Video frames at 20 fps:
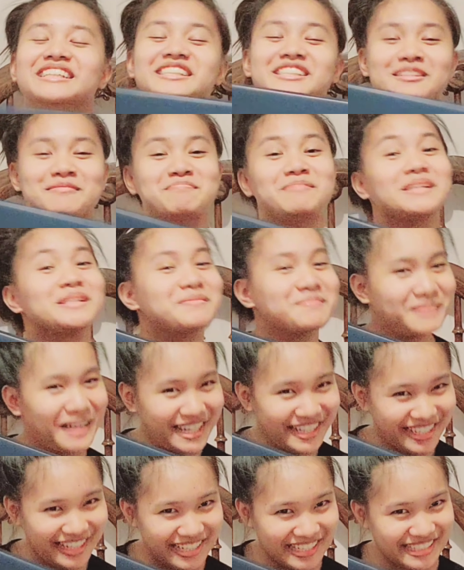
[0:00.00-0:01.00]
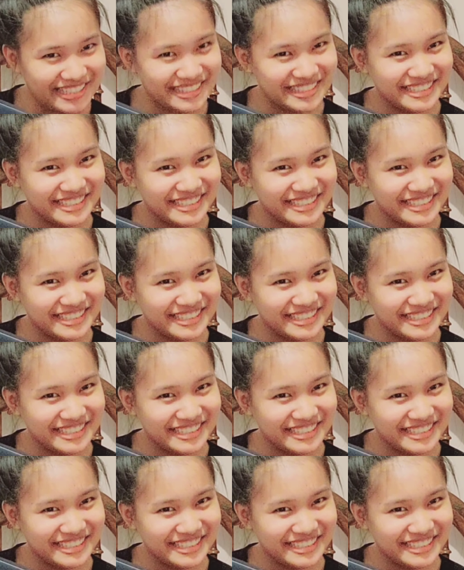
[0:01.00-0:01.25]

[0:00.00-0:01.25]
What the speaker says: So Best Buy, guys.